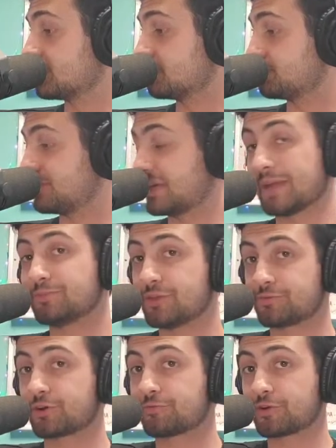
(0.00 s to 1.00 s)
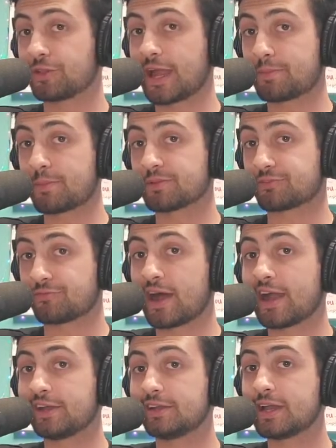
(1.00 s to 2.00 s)
became difficult for a lot of people to
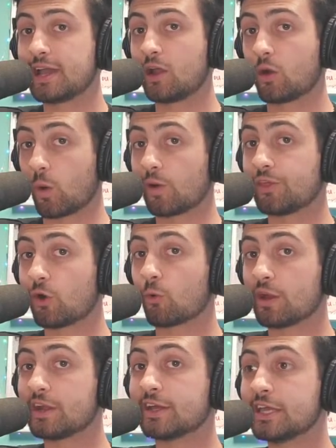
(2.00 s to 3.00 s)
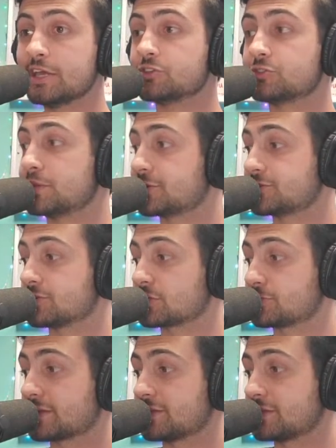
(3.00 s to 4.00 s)
find where the arena is, because they're
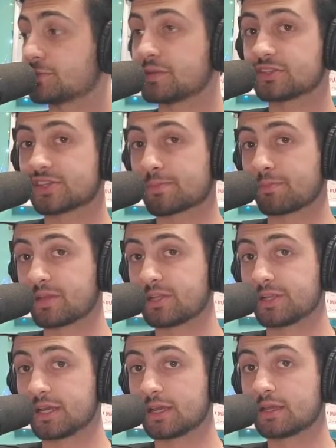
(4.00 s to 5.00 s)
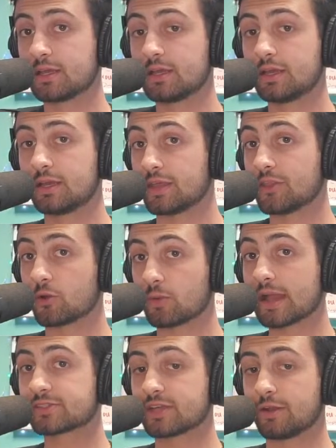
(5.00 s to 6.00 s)
expecting it to be a separate building than the
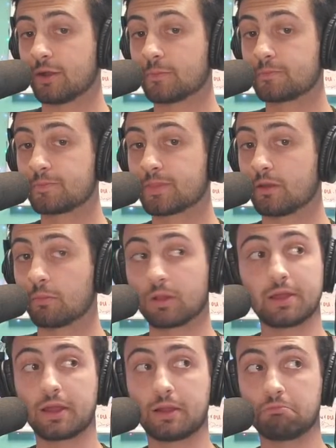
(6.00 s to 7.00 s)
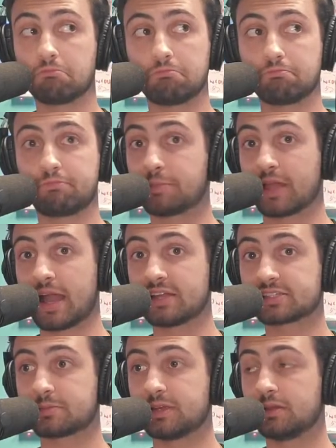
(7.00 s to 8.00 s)
rec center. And people
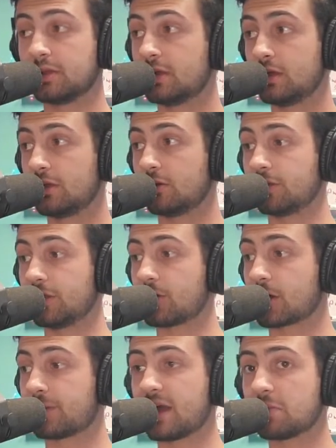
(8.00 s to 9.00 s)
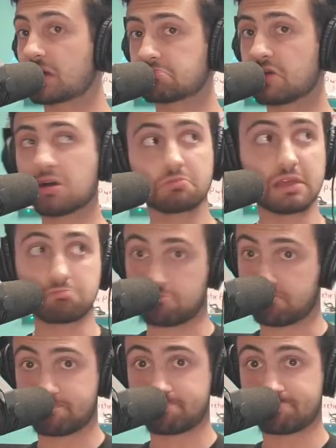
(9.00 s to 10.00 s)
ask me when they walk by, I'm like, no,
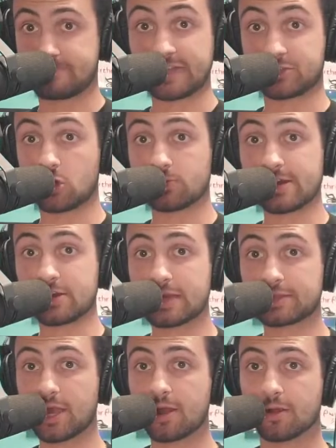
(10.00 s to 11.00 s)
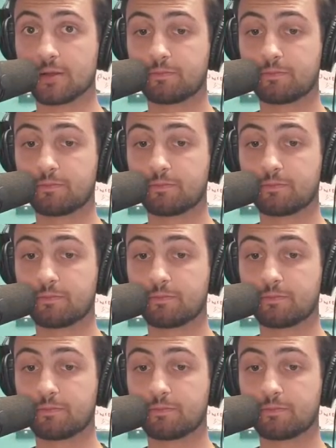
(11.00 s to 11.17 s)
that's the arena right there.